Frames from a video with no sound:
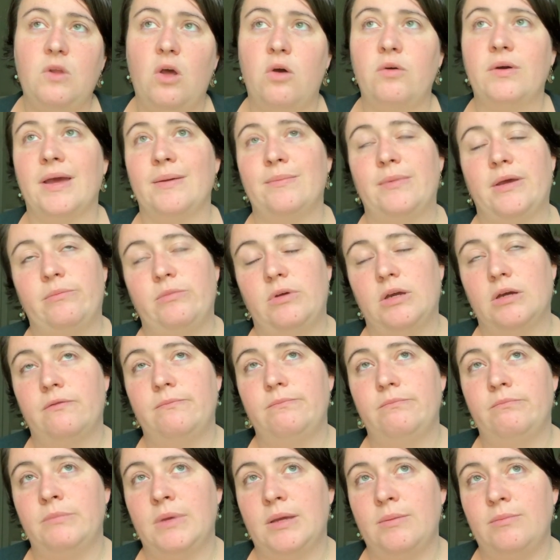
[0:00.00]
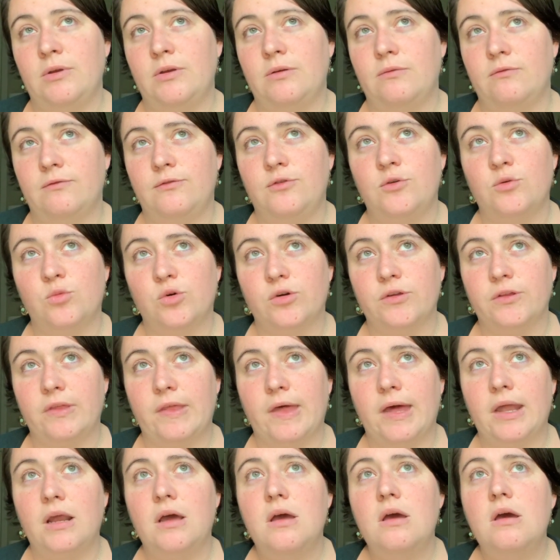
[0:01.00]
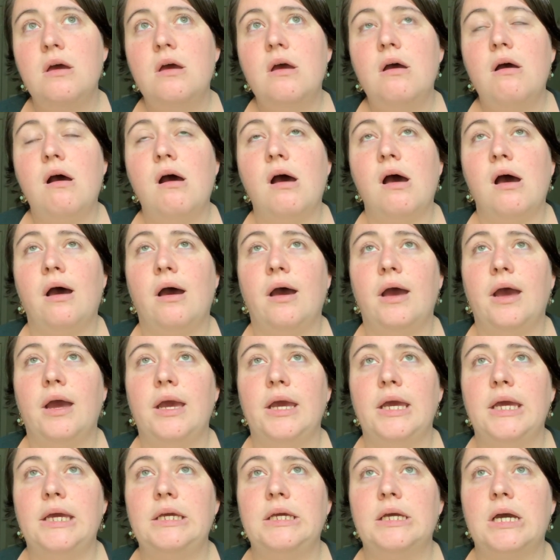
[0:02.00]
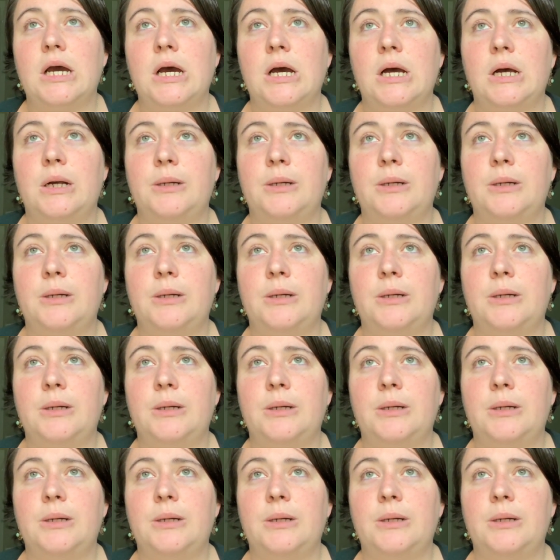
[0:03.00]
Okay, maybe a few more than that. I